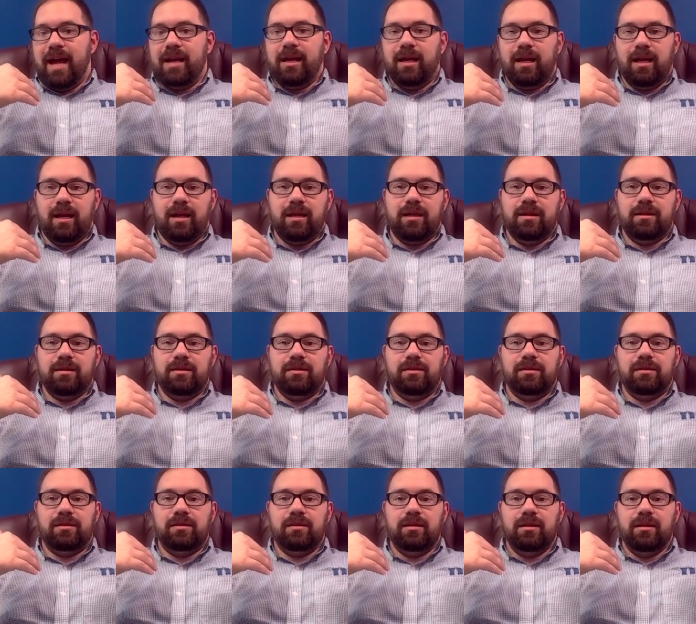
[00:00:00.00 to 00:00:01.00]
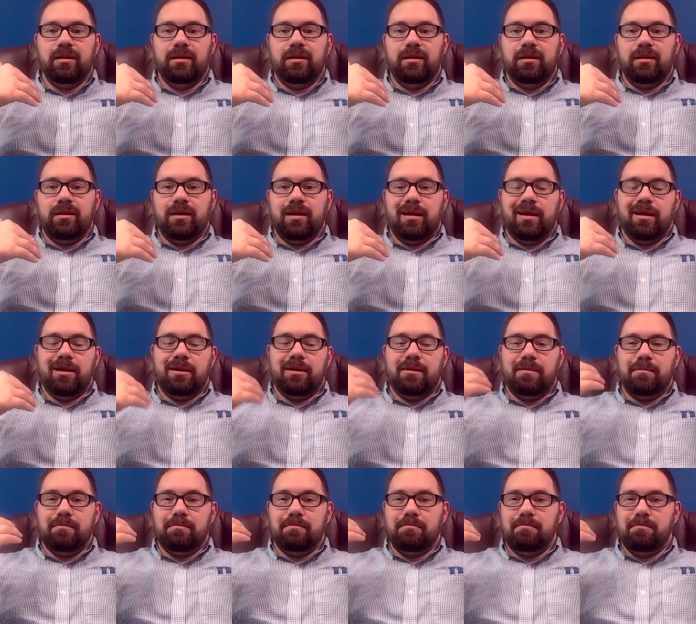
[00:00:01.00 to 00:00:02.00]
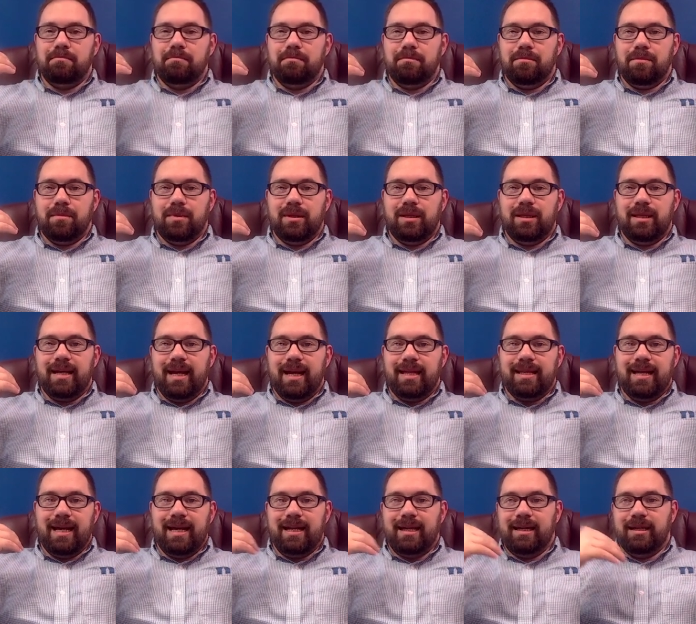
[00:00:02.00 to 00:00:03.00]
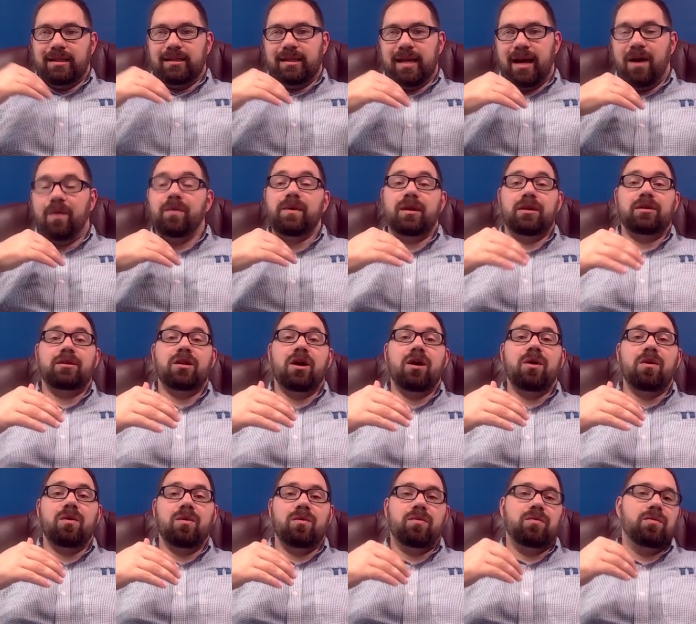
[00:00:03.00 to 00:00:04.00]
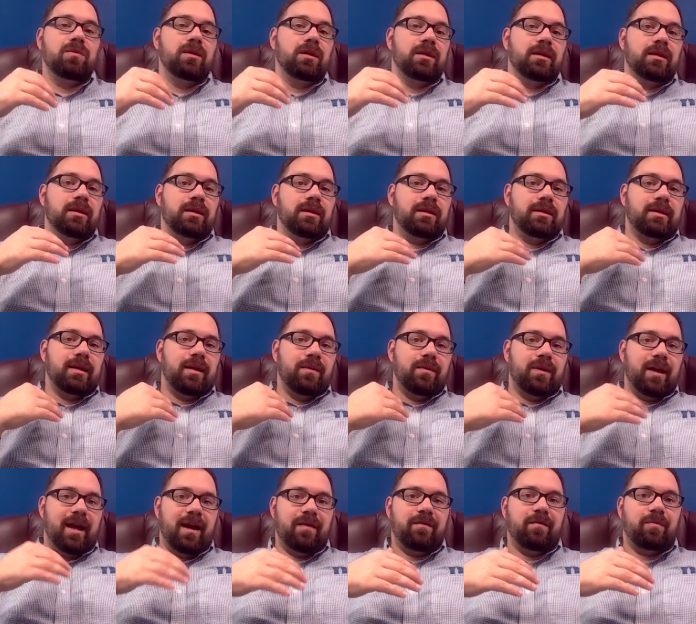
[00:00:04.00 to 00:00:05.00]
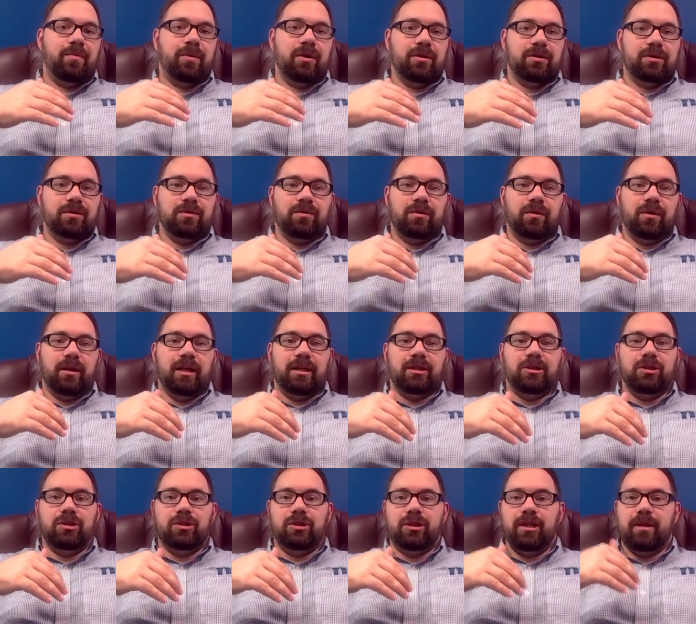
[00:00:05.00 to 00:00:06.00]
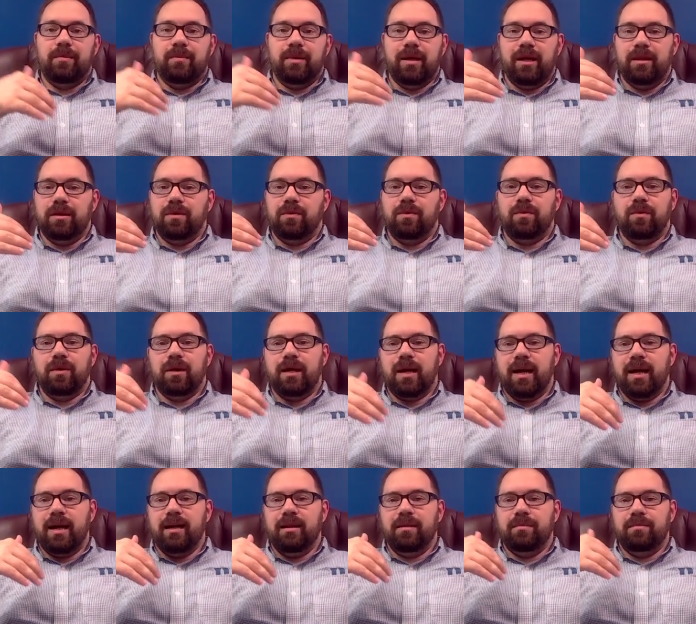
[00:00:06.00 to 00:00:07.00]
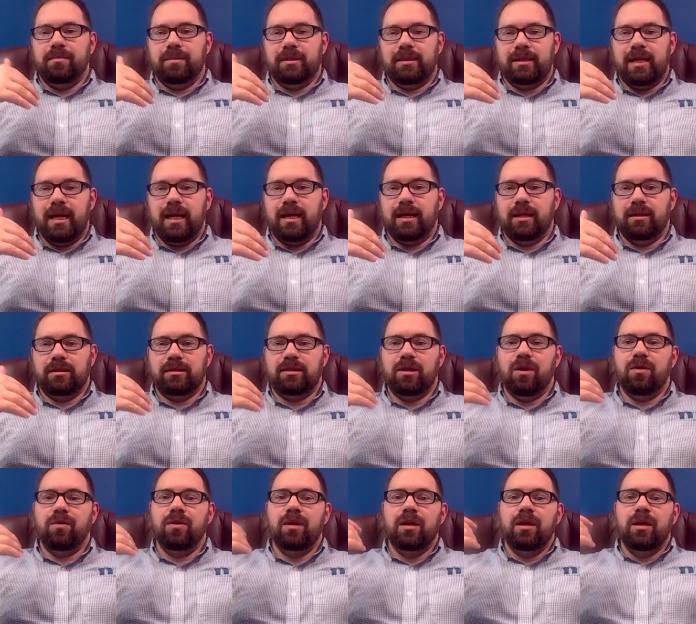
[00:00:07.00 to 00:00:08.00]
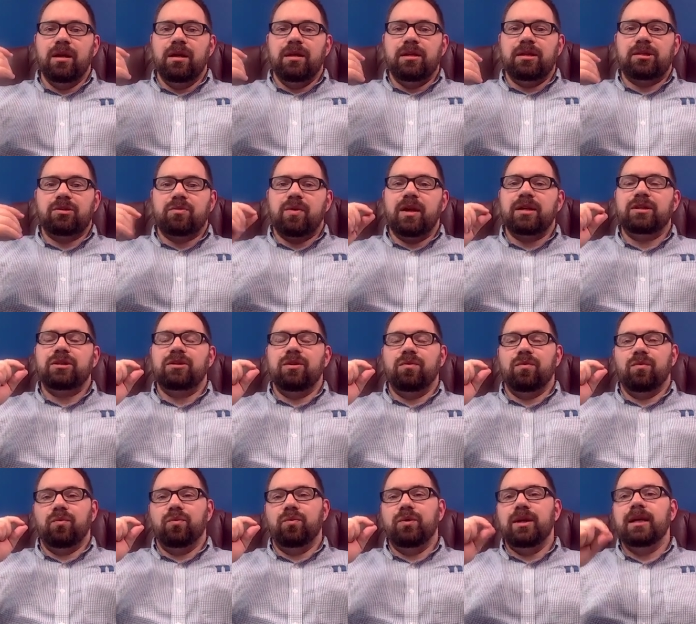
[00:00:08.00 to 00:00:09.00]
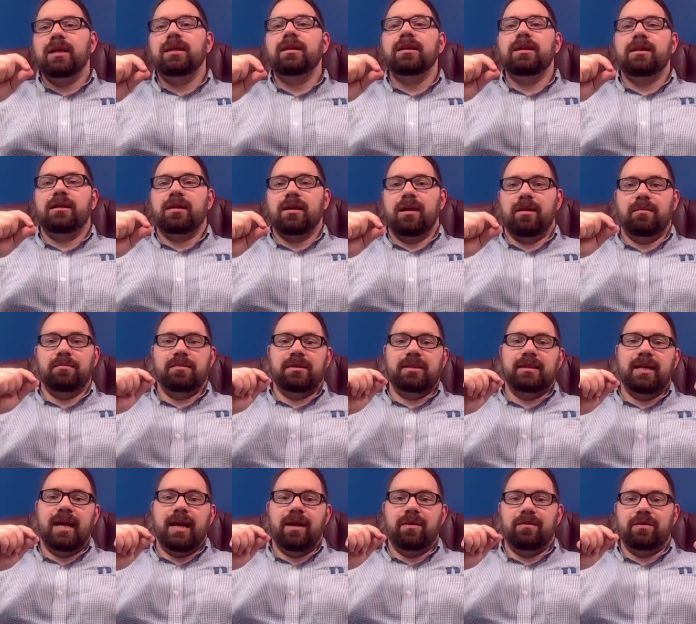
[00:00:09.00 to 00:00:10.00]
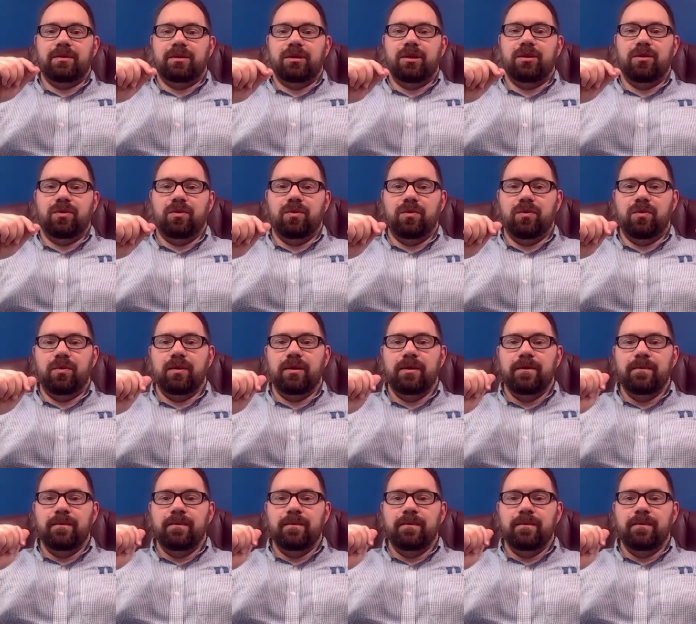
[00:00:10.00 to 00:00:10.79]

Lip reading: is that is how we know that we have a personal relationship and that we're not mistaken. So this question really comes down to